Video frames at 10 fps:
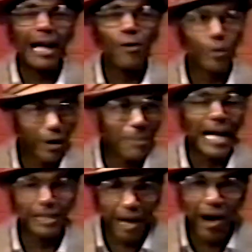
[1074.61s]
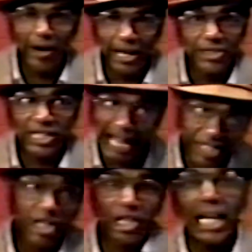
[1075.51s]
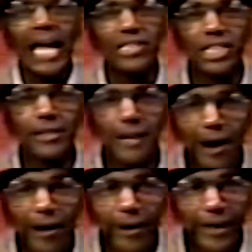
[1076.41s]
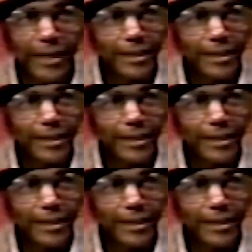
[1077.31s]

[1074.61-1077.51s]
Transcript: out where my car is. Said, that's a classic car.